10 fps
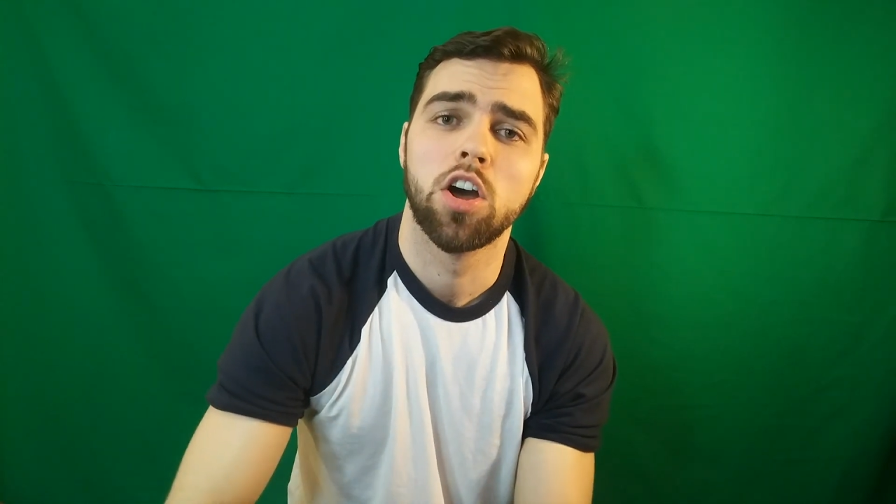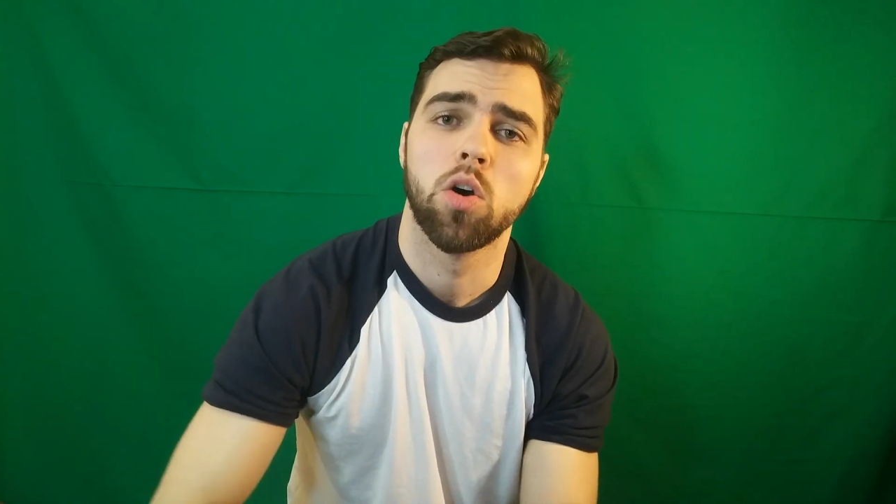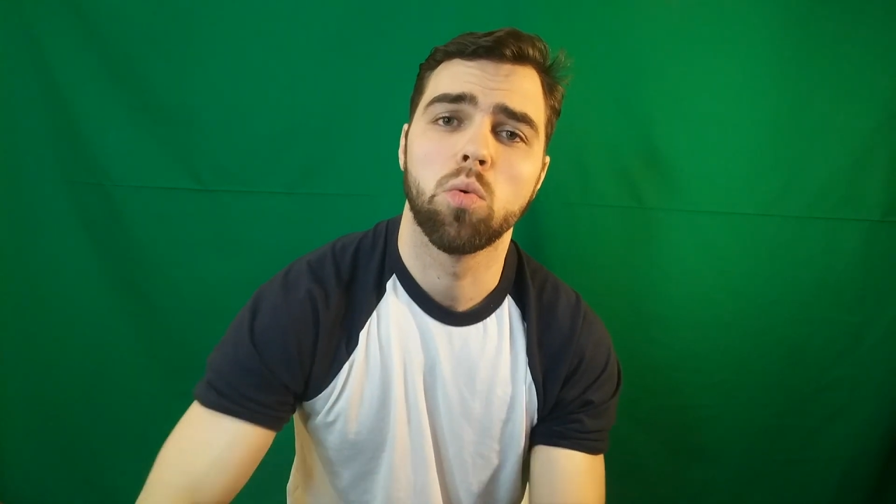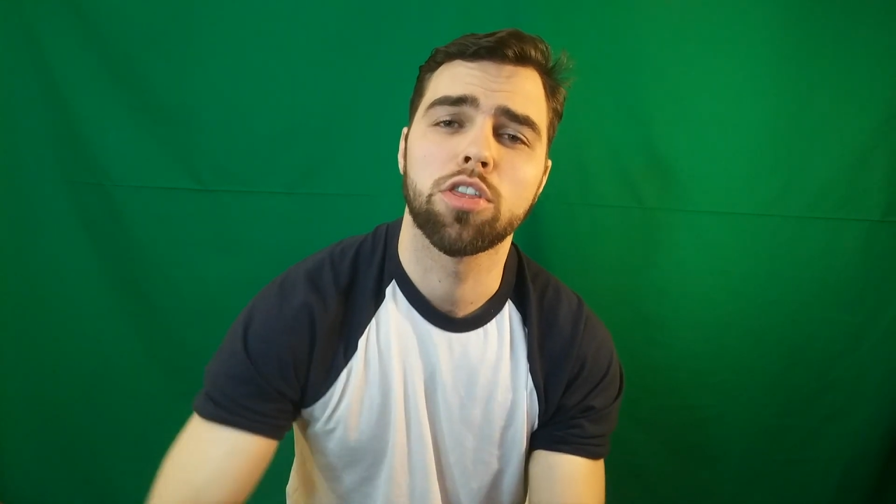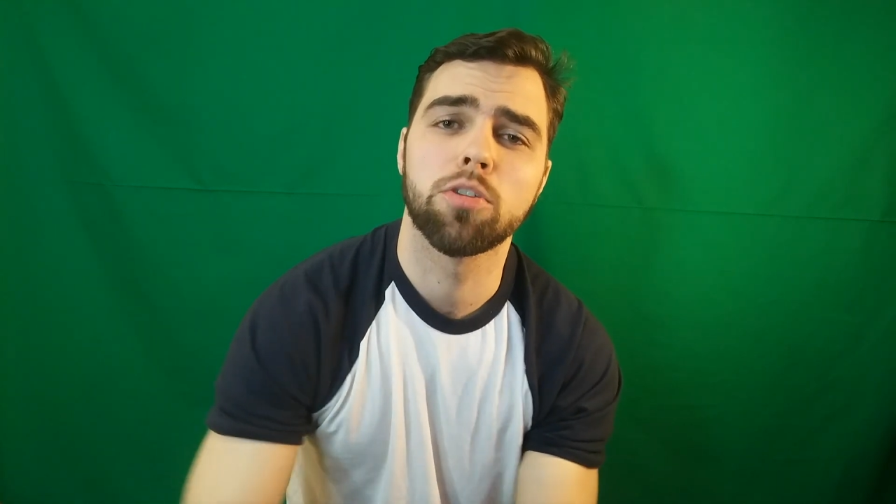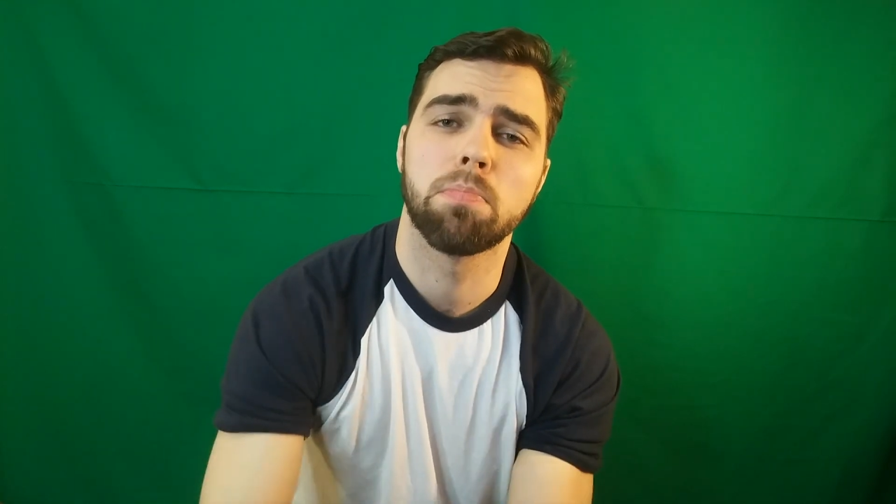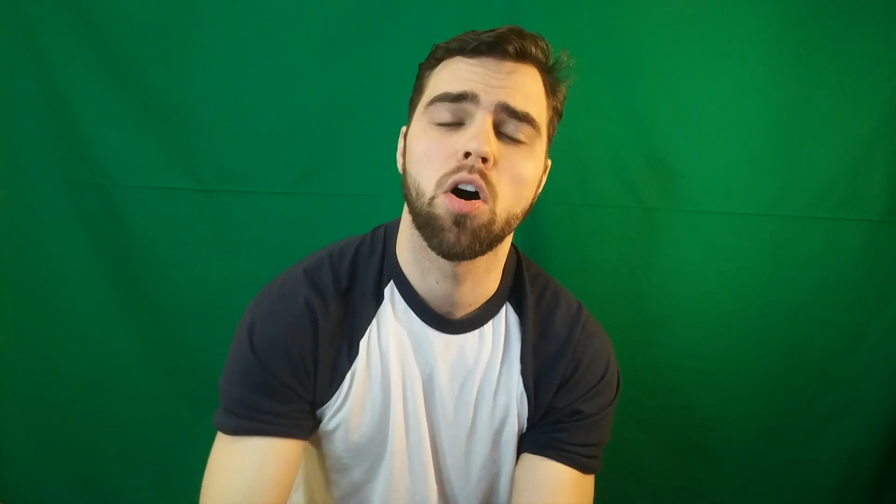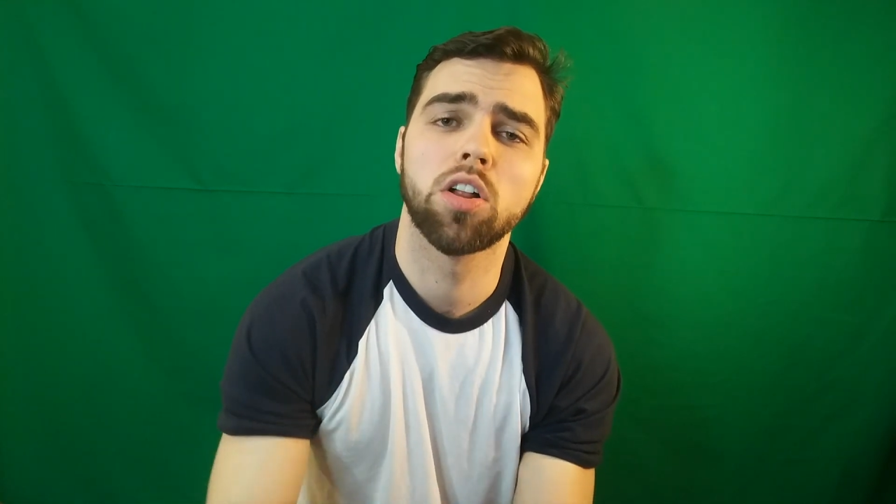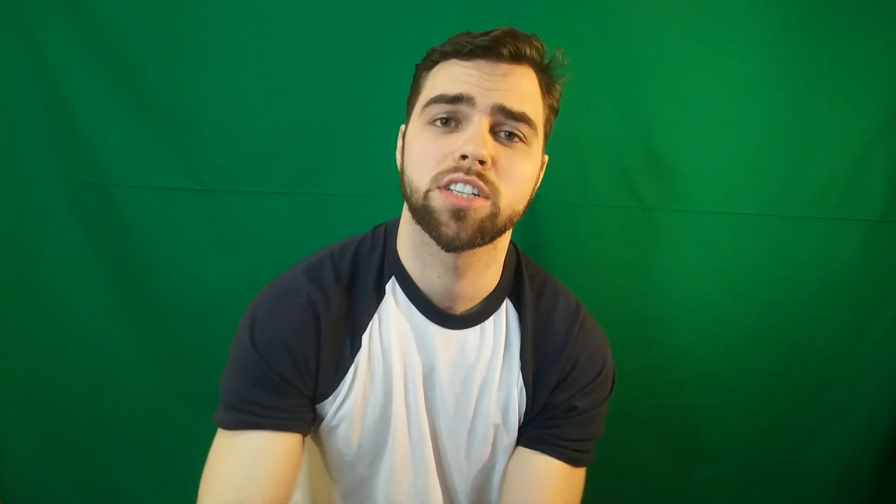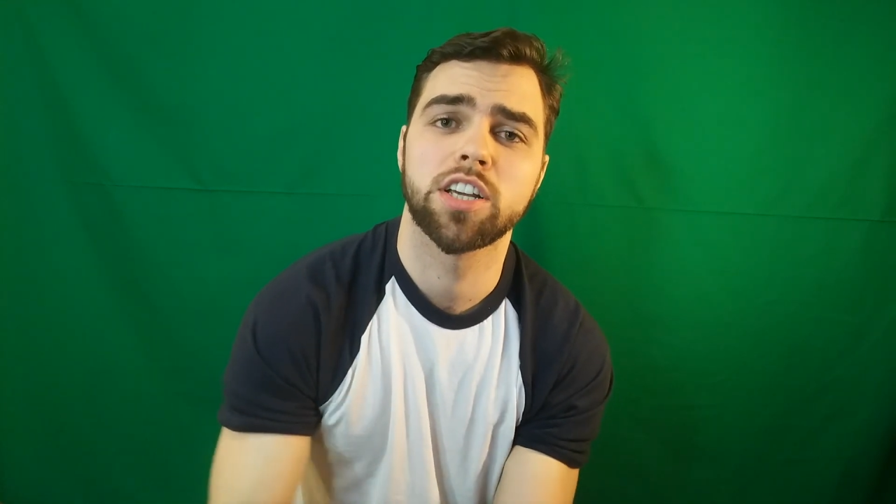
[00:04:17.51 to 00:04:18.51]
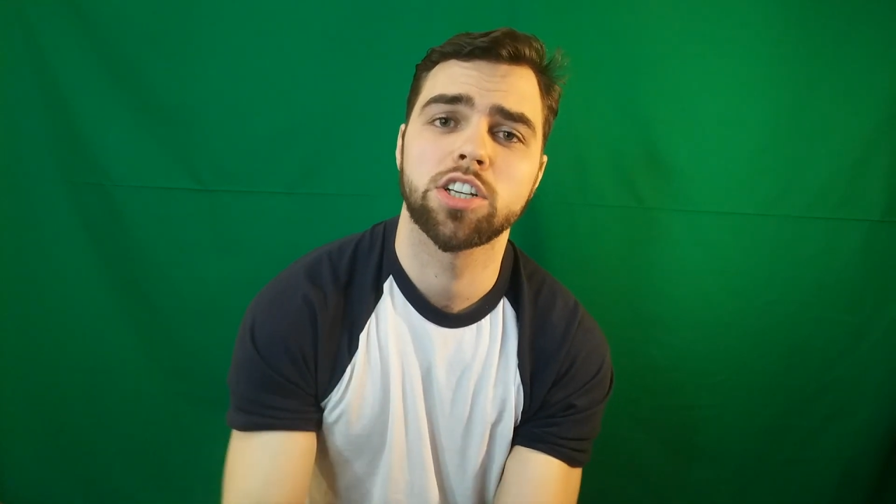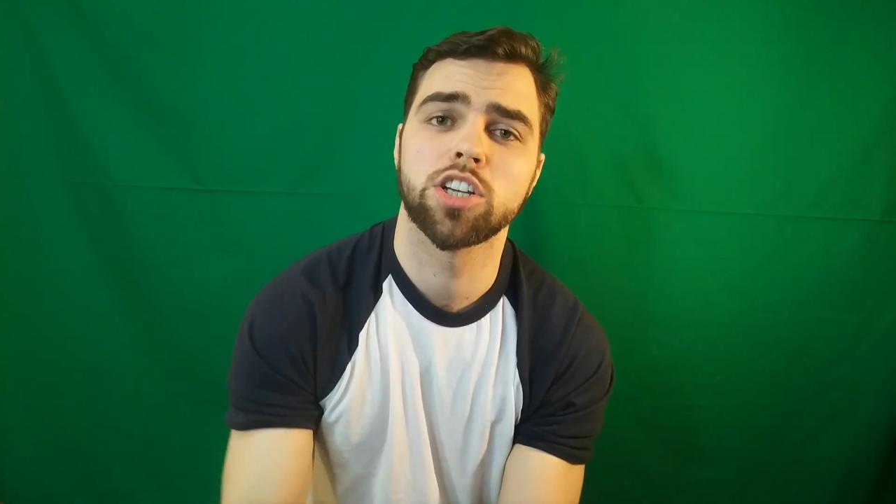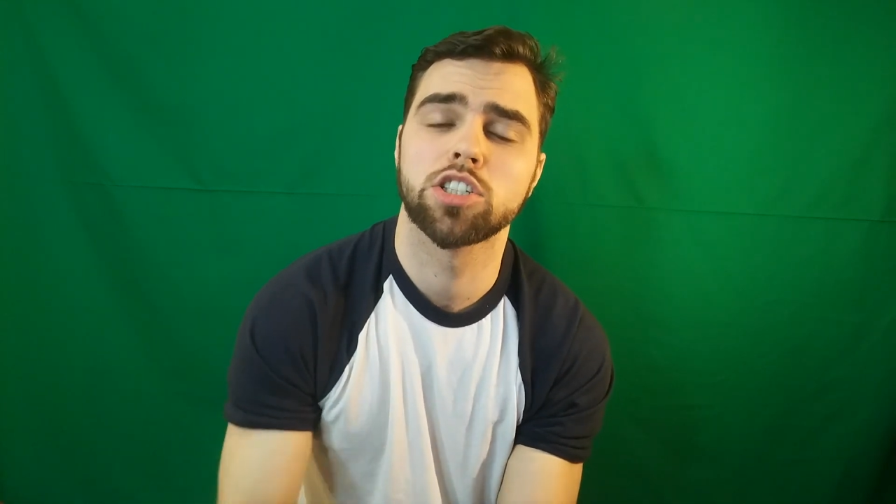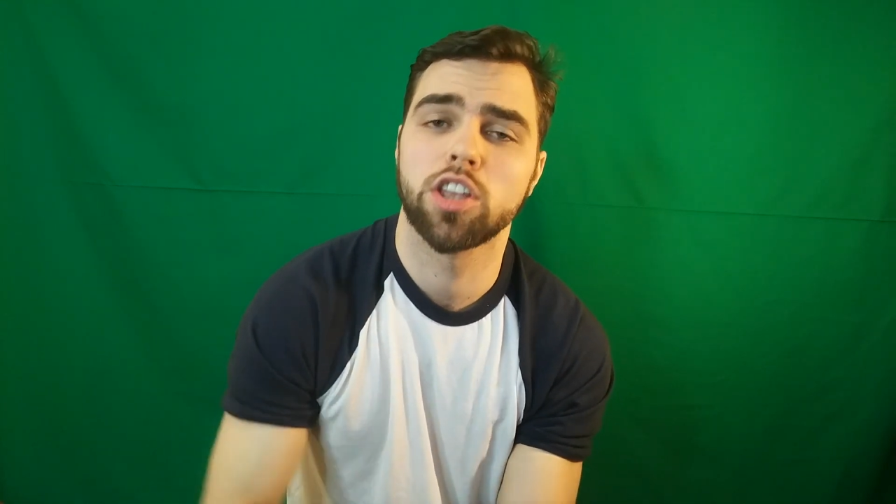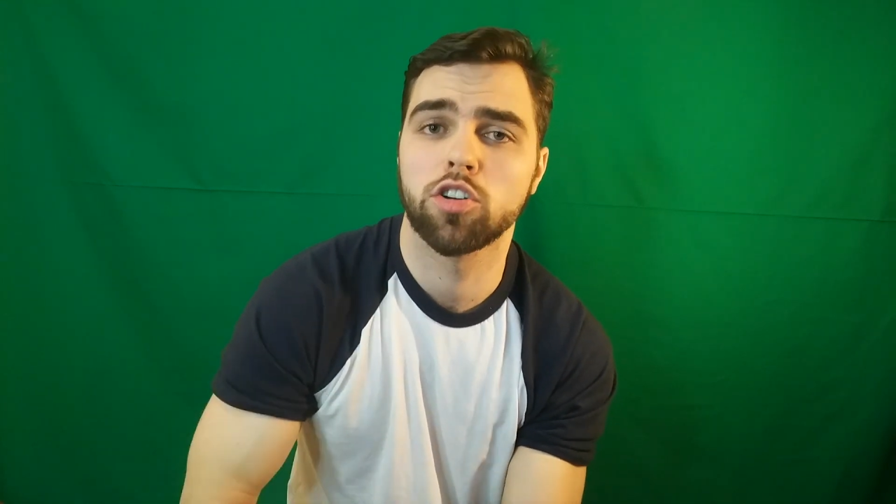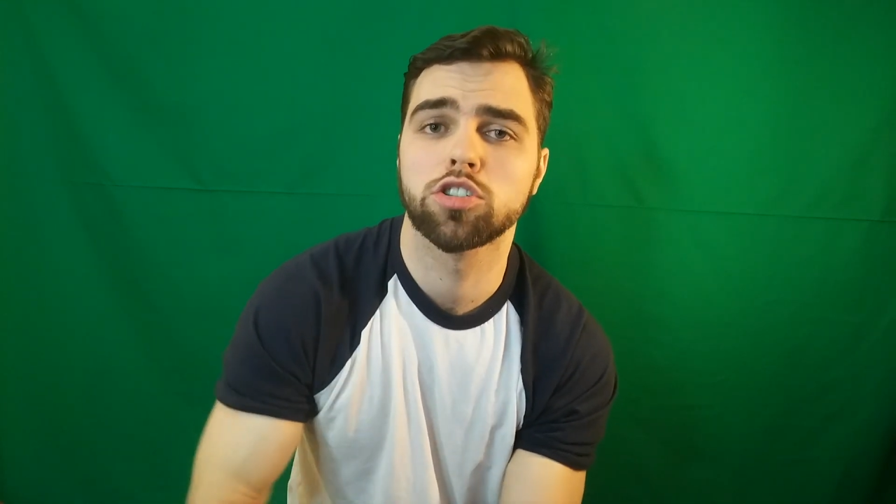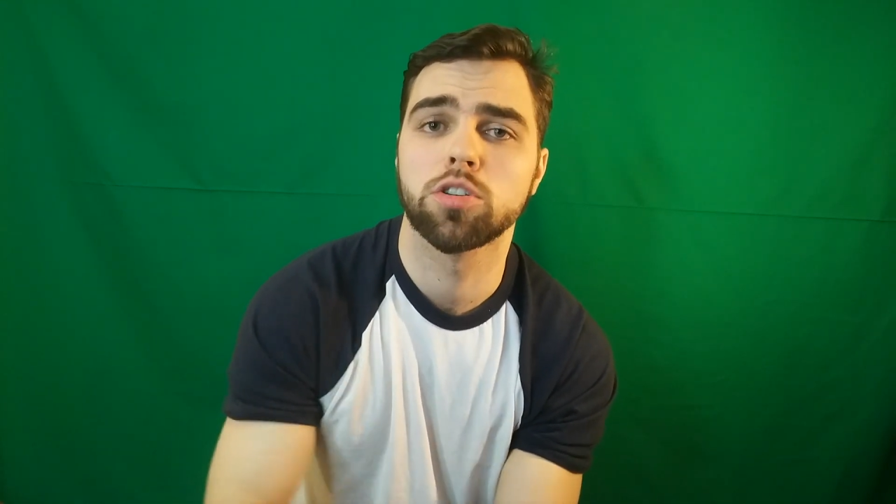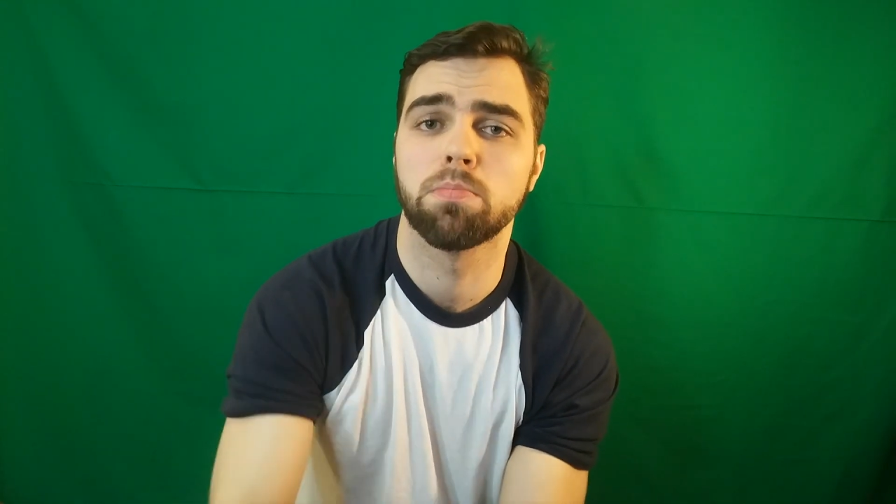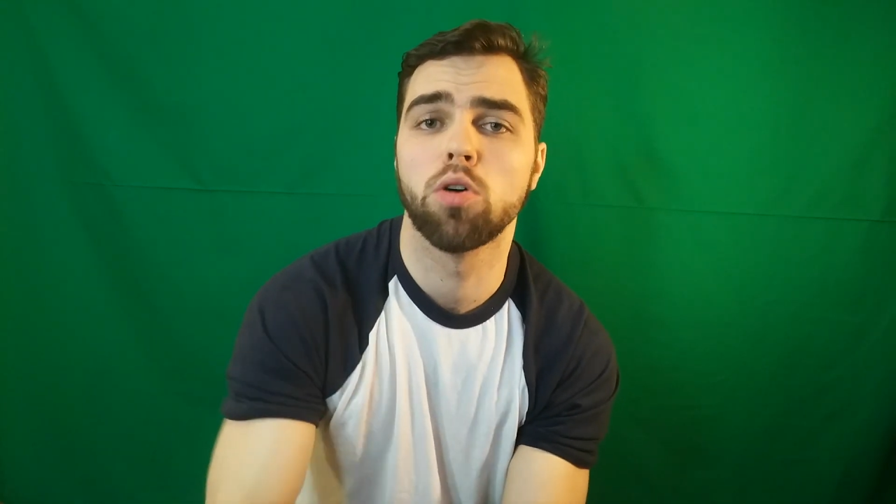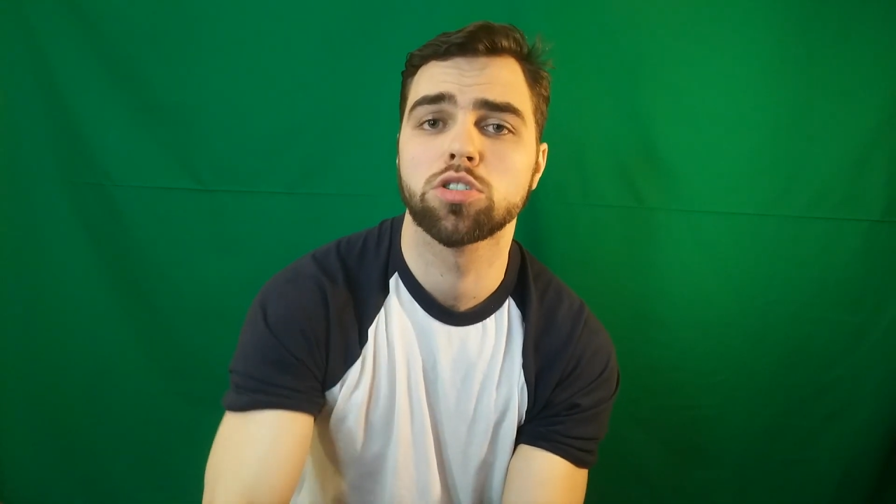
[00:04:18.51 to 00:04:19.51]
with the politicians that they're
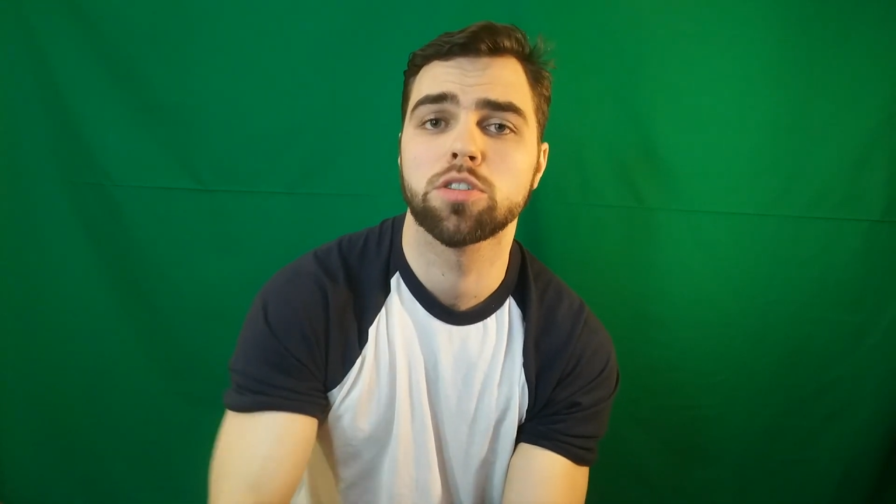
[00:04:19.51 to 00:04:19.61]
supposed